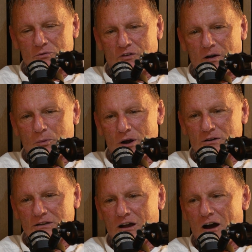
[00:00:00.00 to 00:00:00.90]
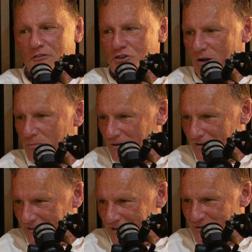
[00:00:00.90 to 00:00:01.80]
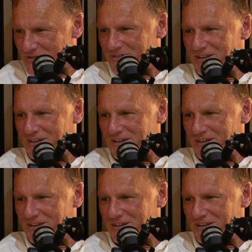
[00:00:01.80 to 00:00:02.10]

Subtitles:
I was very proud of the coffee shop in Loughan House.